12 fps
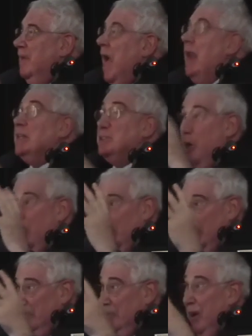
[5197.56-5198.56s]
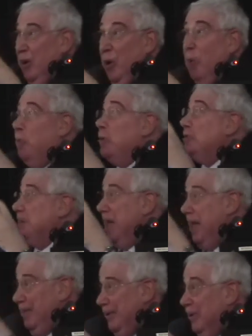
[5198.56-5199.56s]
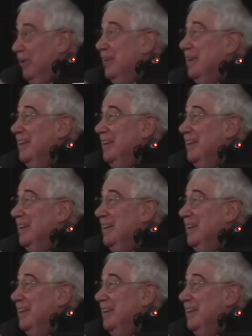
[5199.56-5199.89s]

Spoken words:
And it all works together.